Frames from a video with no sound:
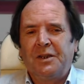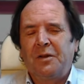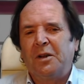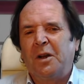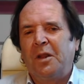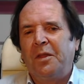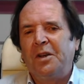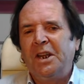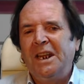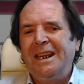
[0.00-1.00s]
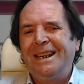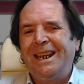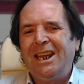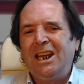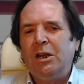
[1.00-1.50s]
Now, there are three
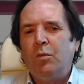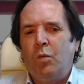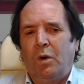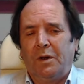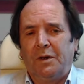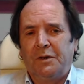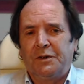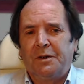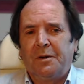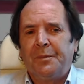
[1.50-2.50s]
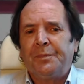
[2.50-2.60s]
key ones.